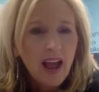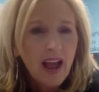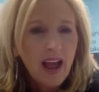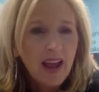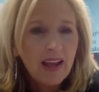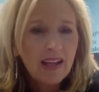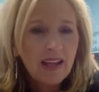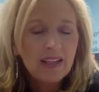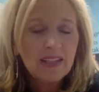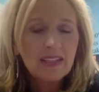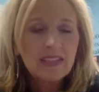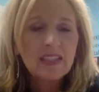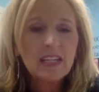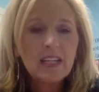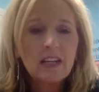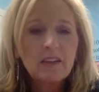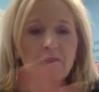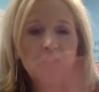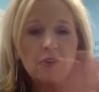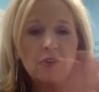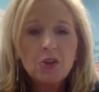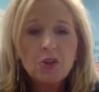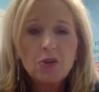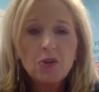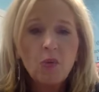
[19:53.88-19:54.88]
And
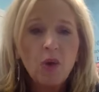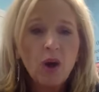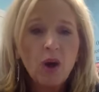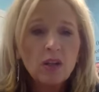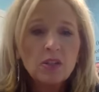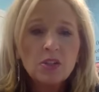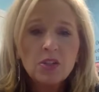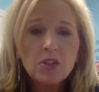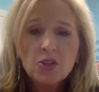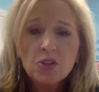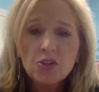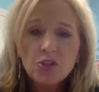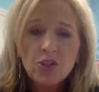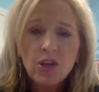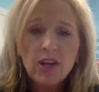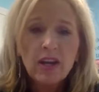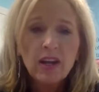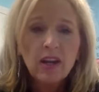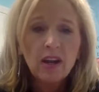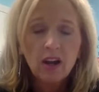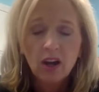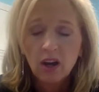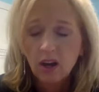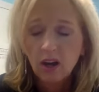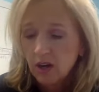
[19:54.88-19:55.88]
if you want to
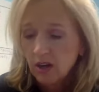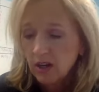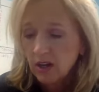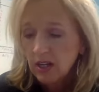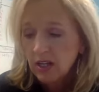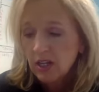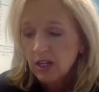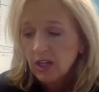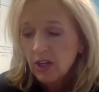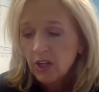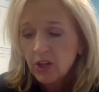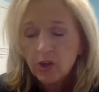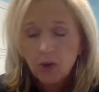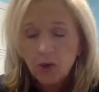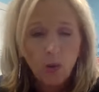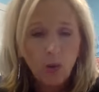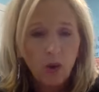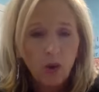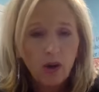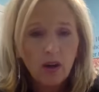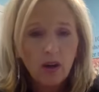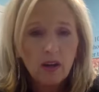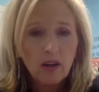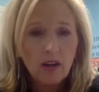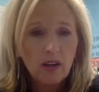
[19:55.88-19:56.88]
share
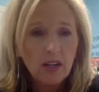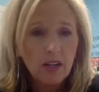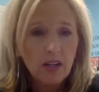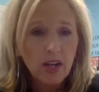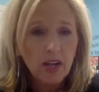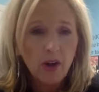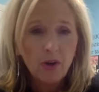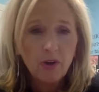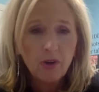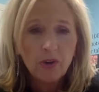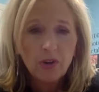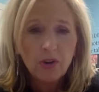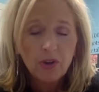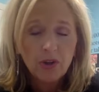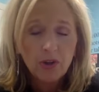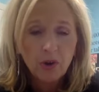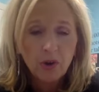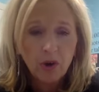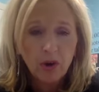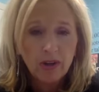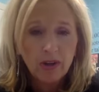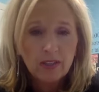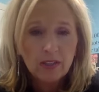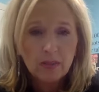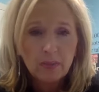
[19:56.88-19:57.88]
your
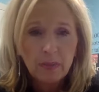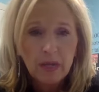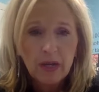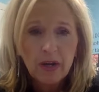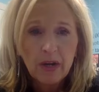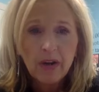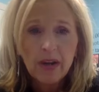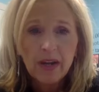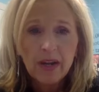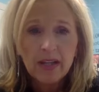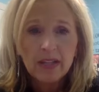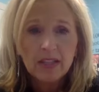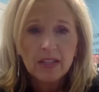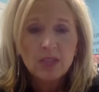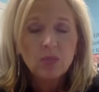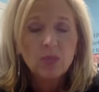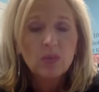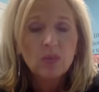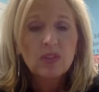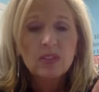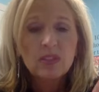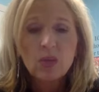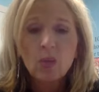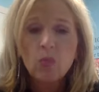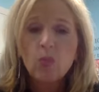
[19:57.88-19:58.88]
experience
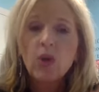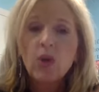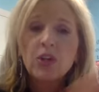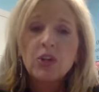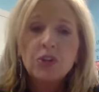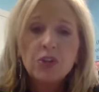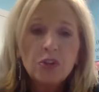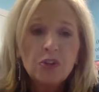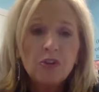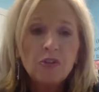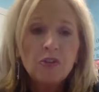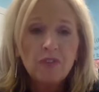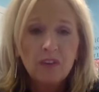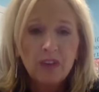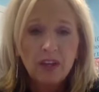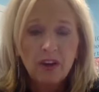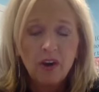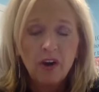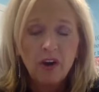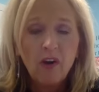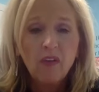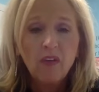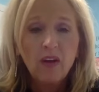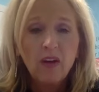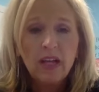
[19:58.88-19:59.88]
with someone you
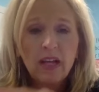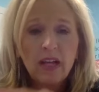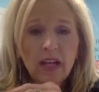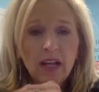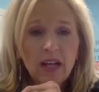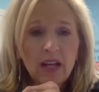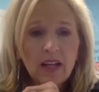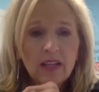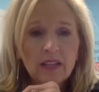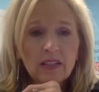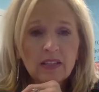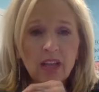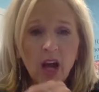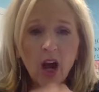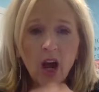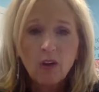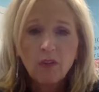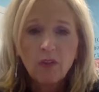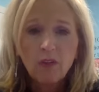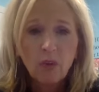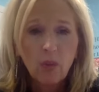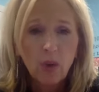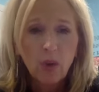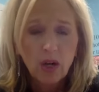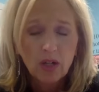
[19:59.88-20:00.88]
feel is
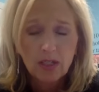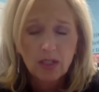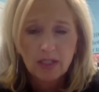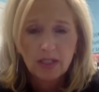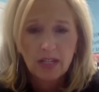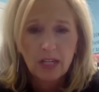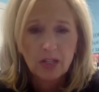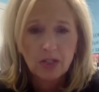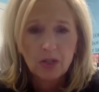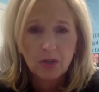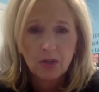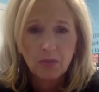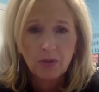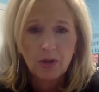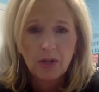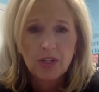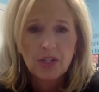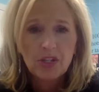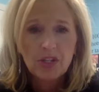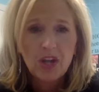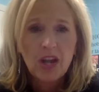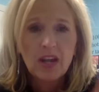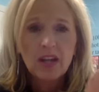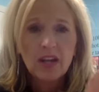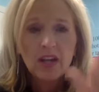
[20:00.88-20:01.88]
overworked and
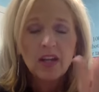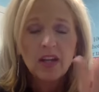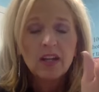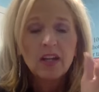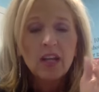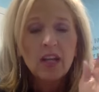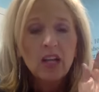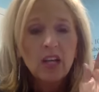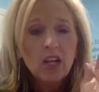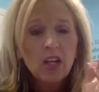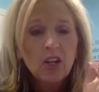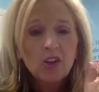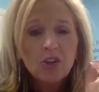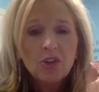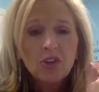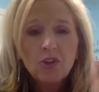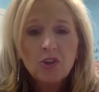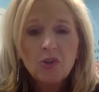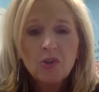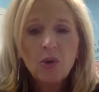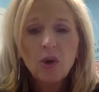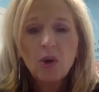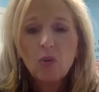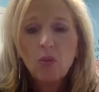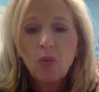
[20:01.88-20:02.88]
underappreciated,
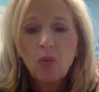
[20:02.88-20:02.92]
you are